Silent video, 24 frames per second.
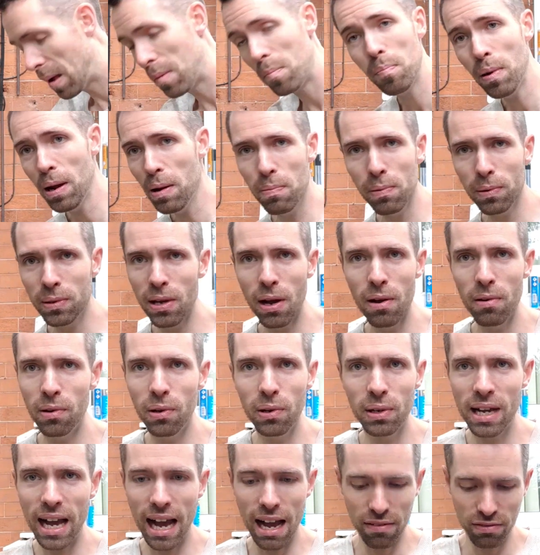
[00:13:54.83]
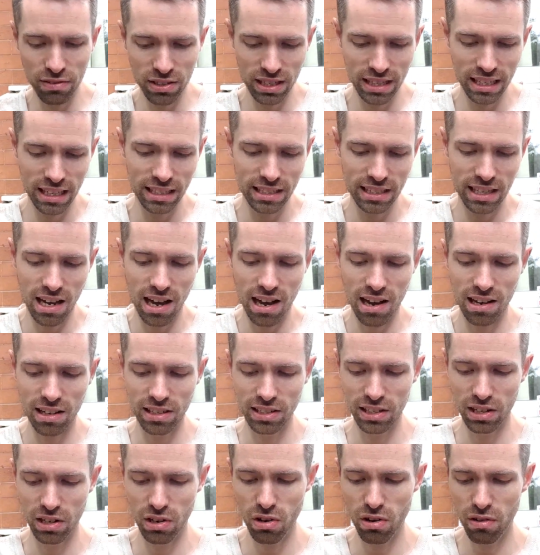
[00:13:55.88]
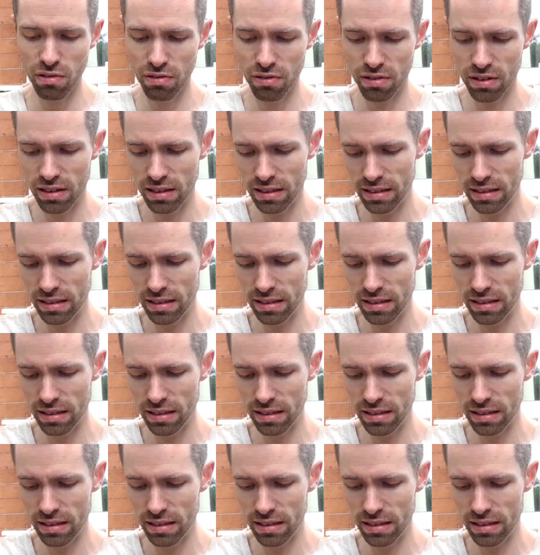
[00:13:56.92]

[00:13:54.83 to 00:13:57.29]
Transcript: people don't look after these cars enough.